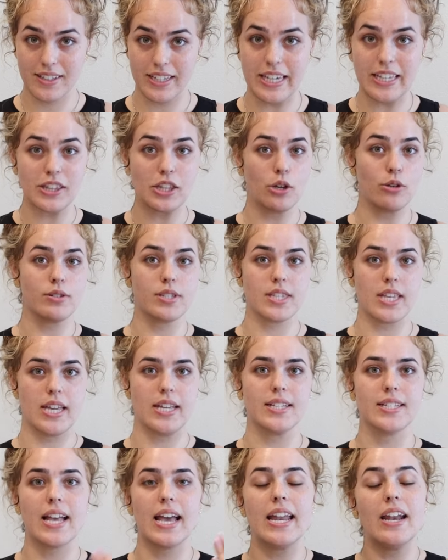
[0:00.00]
Eat those
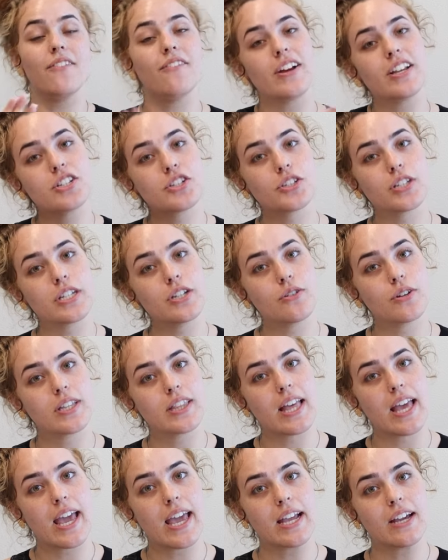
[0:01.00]
things and eventually you'll get
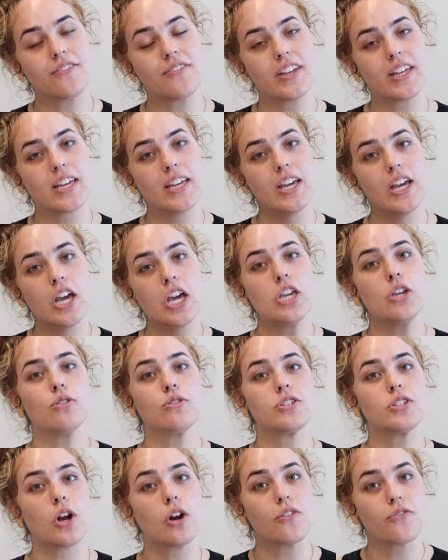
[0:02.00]
the hang of it. You'll
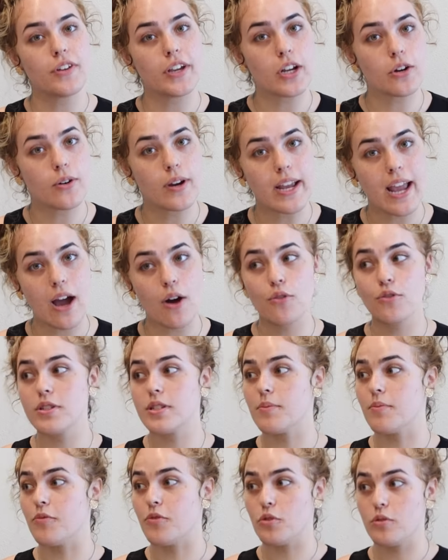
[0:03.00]
start figuring out
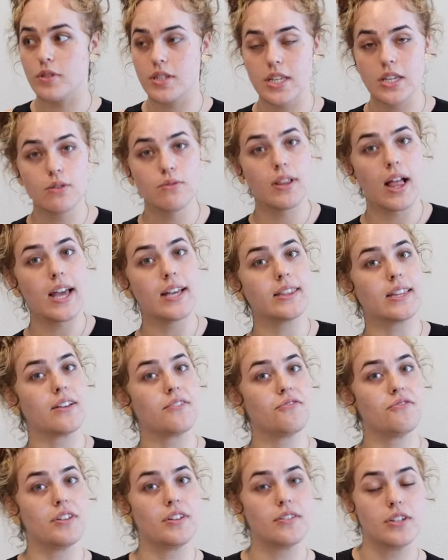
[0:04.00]
some foods that you like
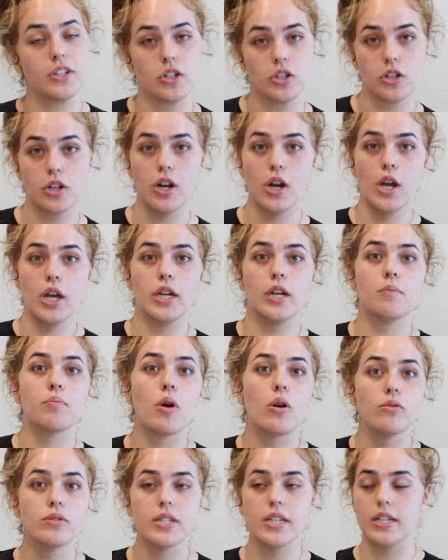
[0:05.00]
that fit your, your
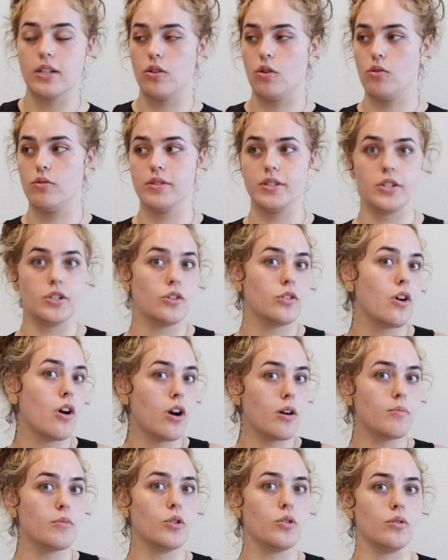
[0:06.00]
protein goals and your
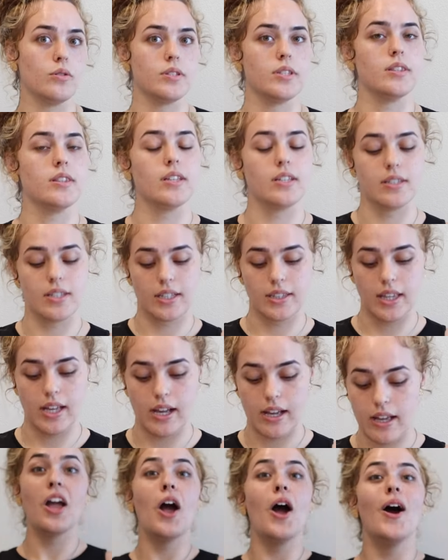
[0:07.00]
carb goals and things like
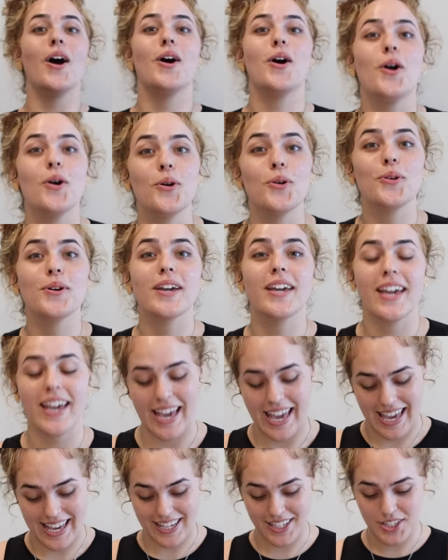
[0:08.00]
that.
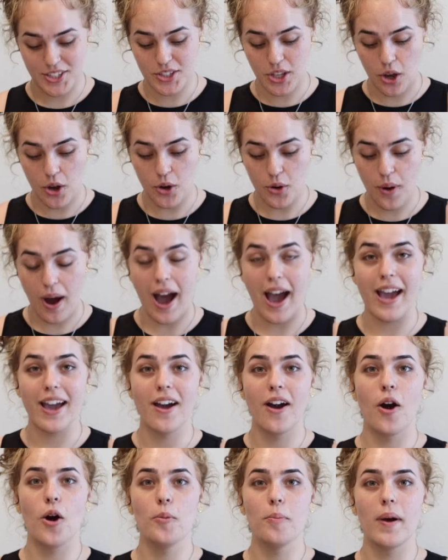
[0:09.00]
Okay, so I
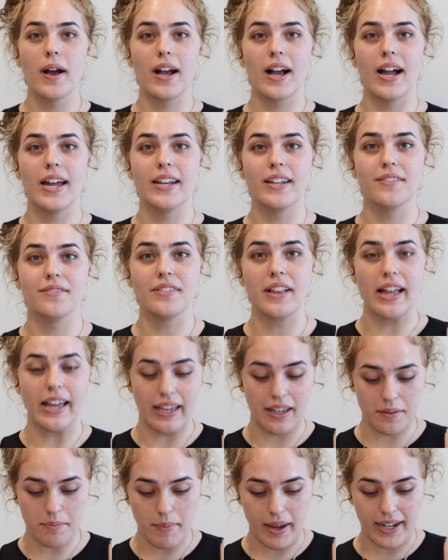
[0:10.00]
hope I kind of
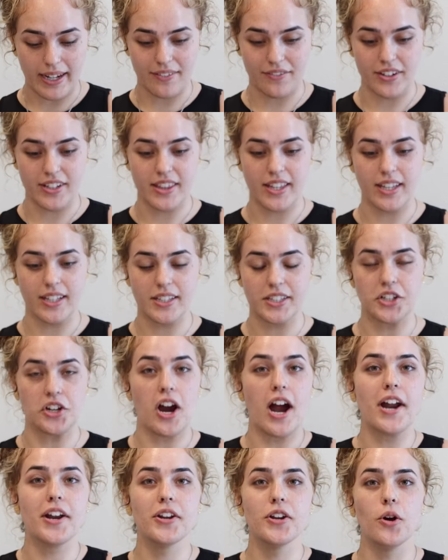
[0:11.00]
like made everything clear.
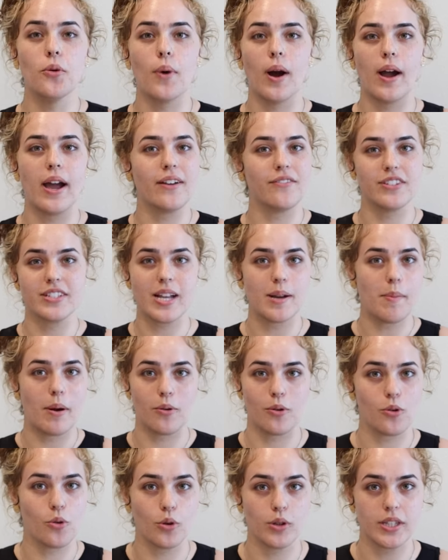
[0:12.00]
I don't know why every time I
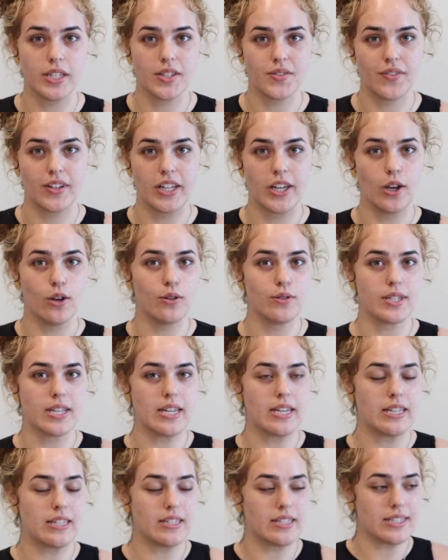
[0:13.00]
record these videos
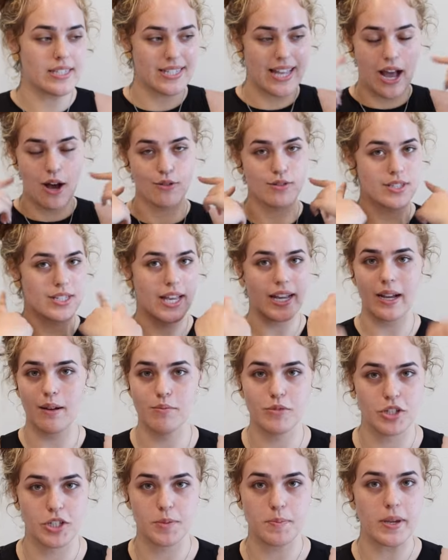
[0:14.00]
it sounds like
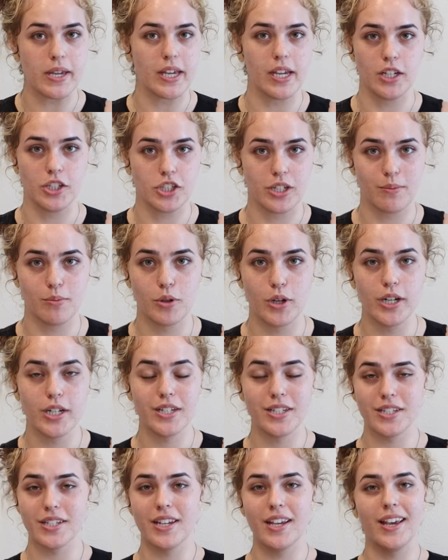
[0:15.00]
I'm just speaking
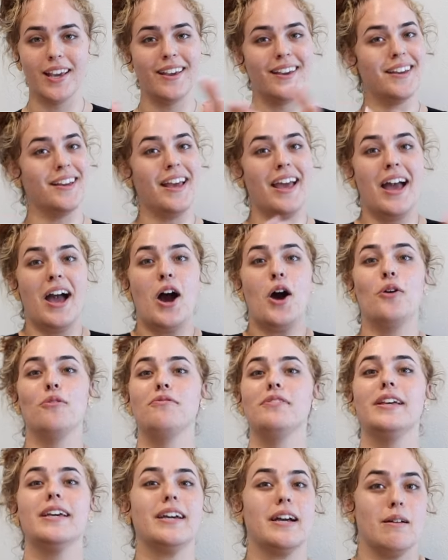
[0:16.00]
gibberish
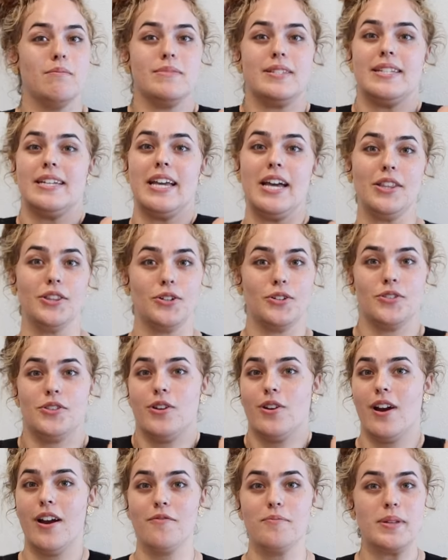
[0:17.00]
hopefully it comes together.
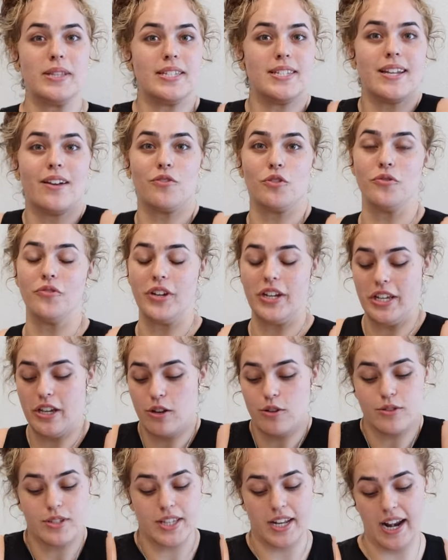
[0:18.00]
There have been several
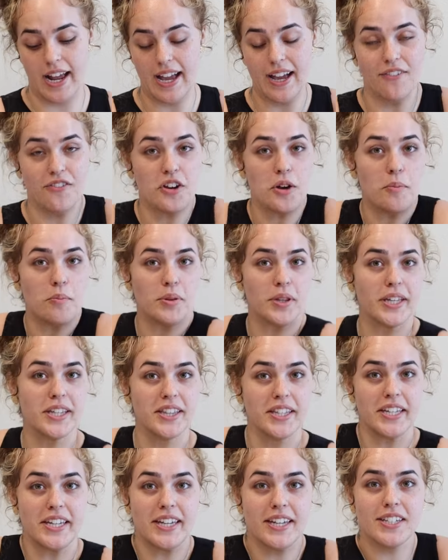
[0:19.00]
videos that I have
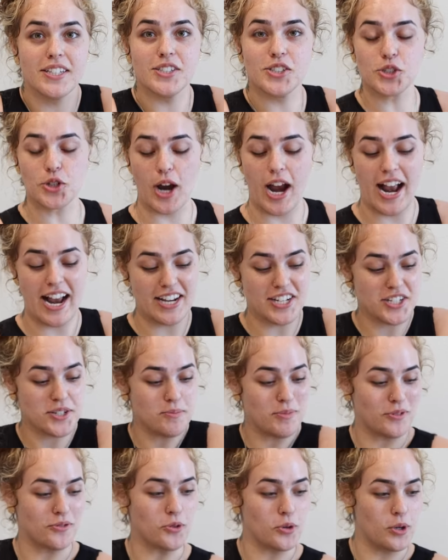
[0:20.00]
completely trashed
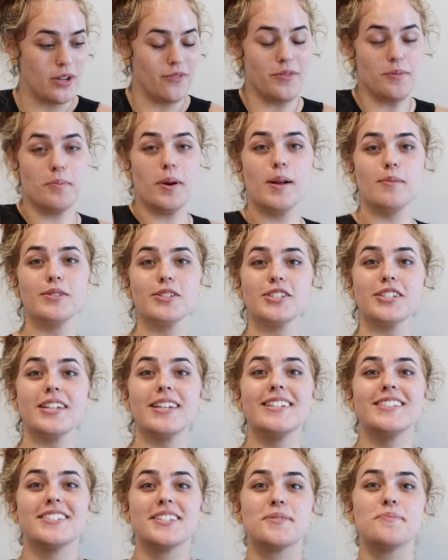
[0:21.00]
before even
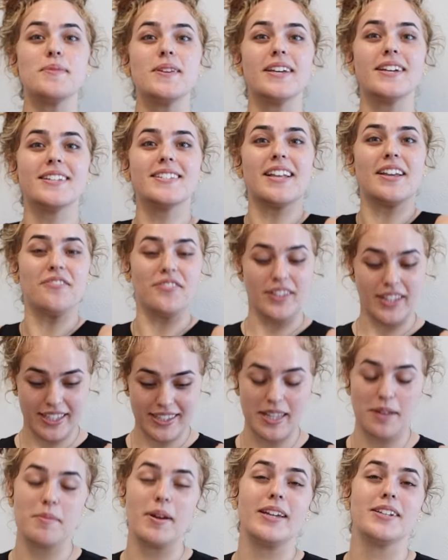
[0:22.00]
publishing just because I feel like
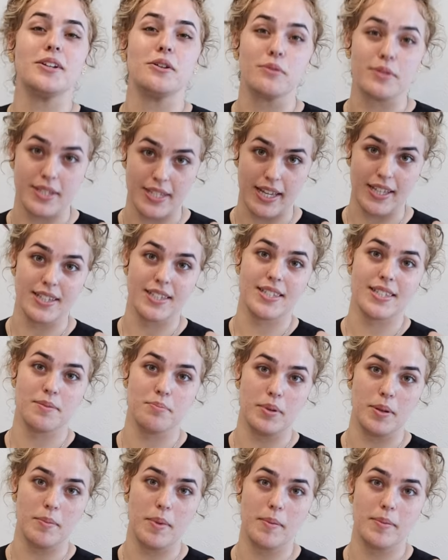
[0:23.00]
they make no sense,
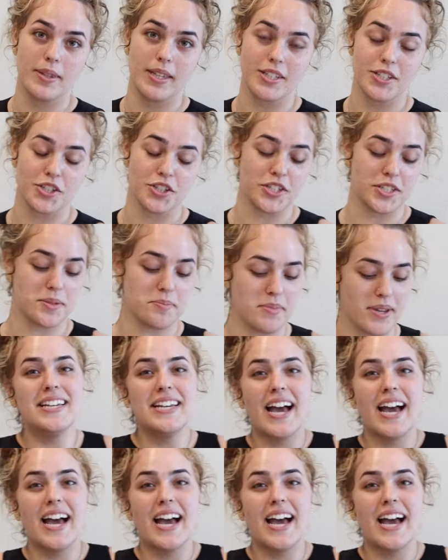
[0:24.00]
but maybe that's just me.